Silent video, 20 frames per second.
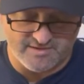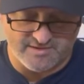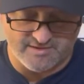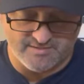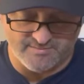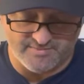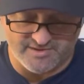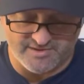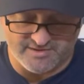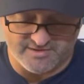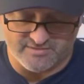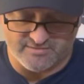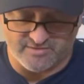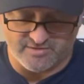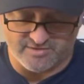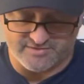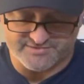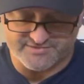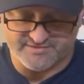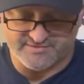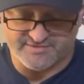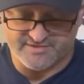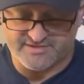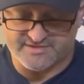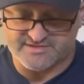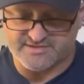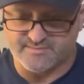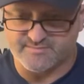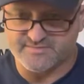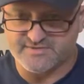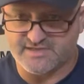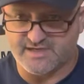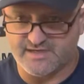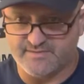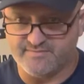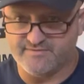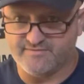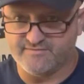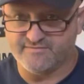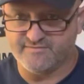but you also need some
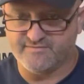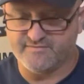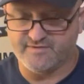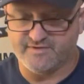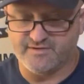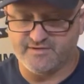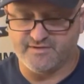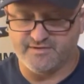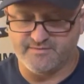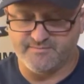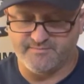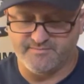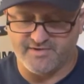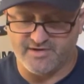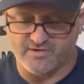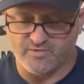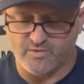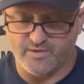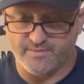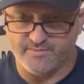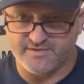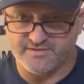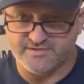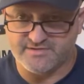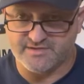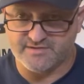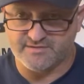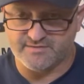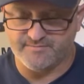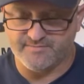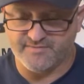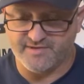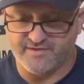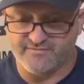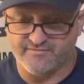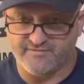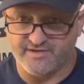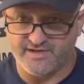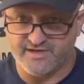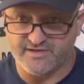type of uh, equipment to
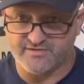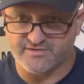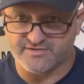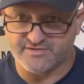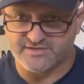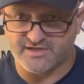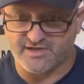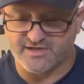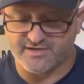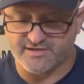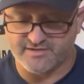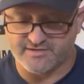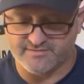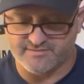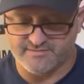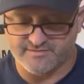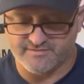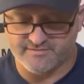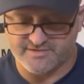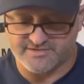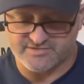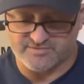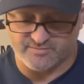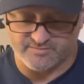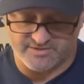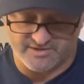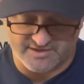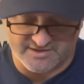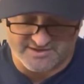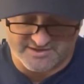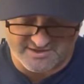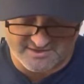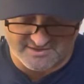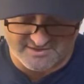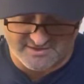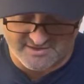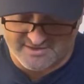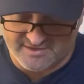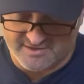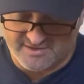inflate your tire. This will plug
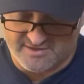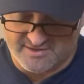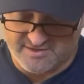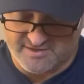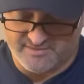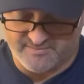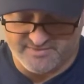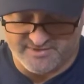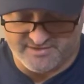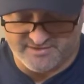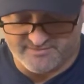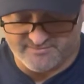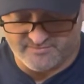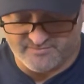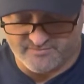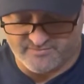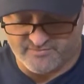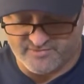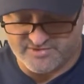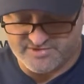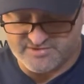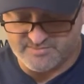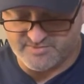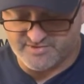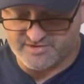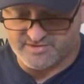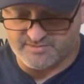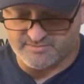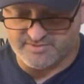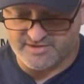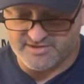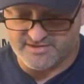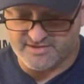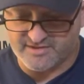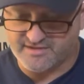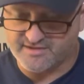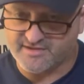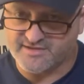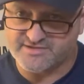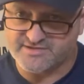it, but once you put the plug
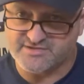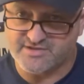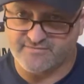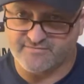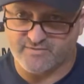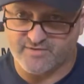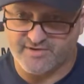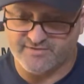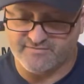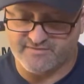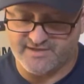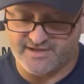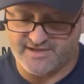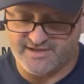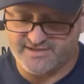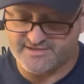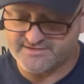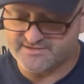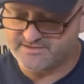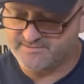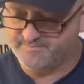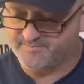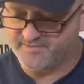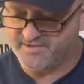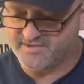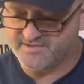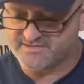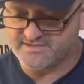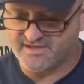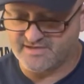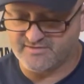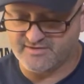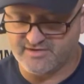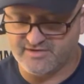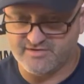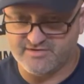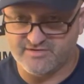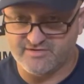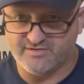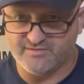in, unless you have run flats, it's not
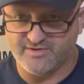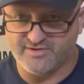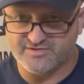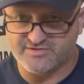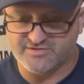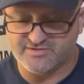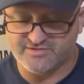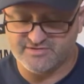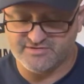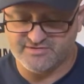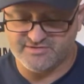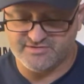going to do you much good